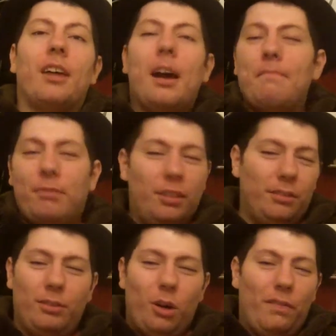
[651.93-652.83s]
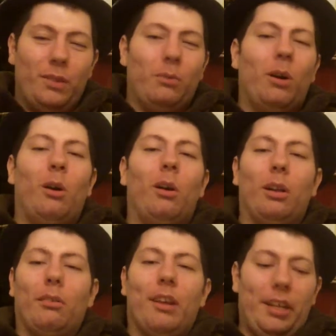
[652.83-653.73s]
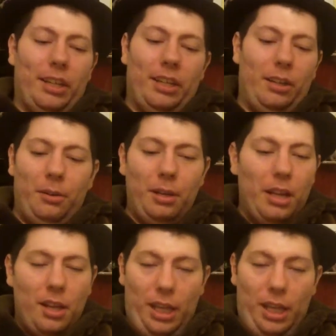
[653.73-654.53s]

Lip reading: I'm just off the wall already, you know?